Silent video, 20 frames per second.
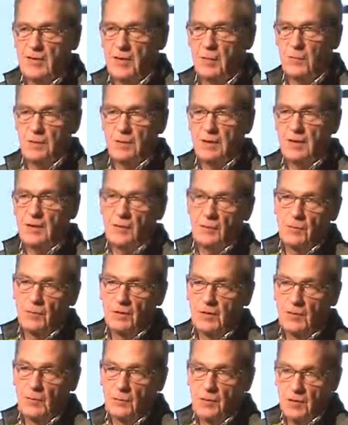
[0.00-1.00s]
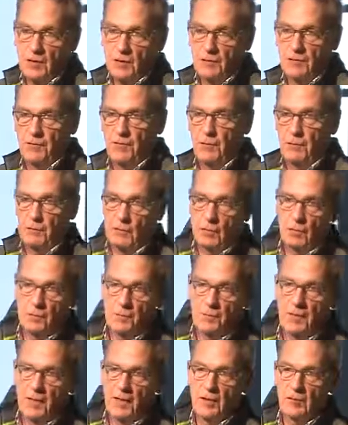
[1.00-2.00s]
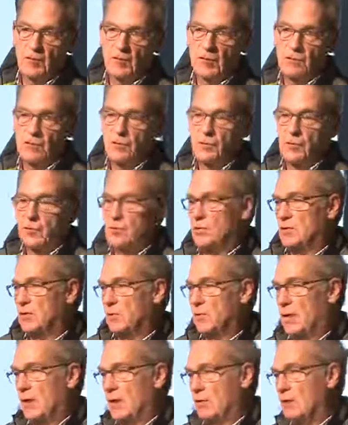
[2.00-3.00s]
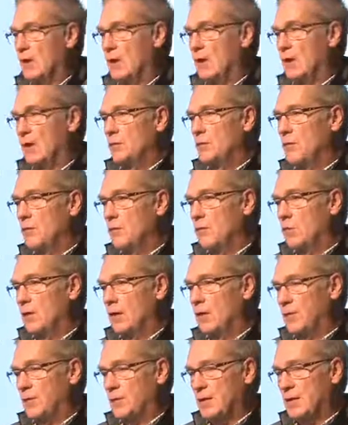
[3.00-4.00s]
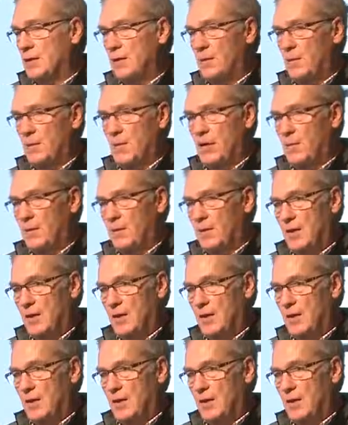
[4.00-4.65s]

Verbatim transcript: something, namely a word for, called bioregion, which is about a new way of thinking about